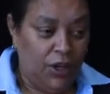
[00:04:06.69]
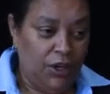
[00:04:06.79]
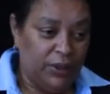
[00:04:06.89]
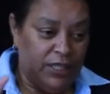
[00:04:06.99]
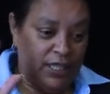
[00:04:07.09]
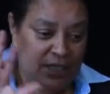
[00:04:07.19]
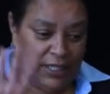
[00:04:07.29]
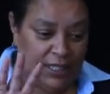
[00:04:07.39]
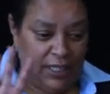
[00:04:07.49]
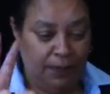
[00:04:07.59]
Your
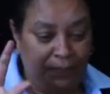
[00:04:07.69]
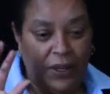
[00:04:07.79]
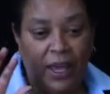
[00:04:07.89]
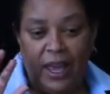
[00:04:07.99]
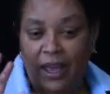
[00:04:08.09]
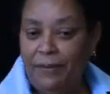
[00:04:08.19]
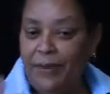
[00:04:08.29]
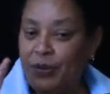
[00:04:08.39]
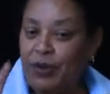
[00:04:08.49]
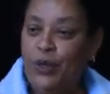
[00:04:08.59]
DC,
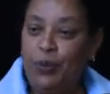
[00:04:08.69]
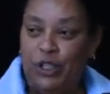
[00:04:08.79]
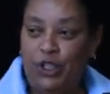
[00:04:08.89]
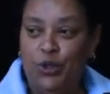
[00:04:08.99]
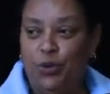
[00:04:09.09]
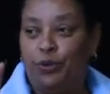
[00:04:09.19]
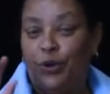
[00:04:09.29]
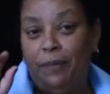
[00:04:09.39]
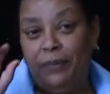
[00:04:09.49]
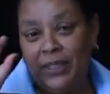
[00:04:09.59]
everything we do
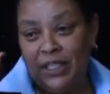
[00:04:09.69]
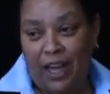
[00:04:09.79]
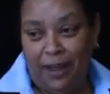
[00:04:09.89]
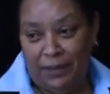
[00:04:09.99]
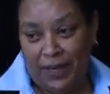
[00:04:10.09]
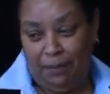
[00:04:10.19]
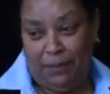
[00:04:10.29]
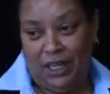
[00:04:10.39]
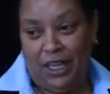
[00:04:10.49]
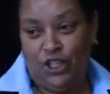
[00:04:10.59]
from the time that
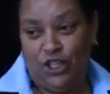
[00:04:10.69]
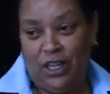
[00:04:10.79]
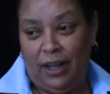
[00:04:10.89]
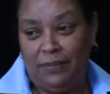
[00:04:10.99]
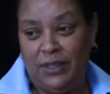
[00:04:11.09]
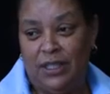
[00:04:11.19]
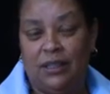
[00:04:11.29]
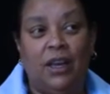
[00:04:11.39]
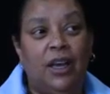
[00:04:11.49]
application comes in,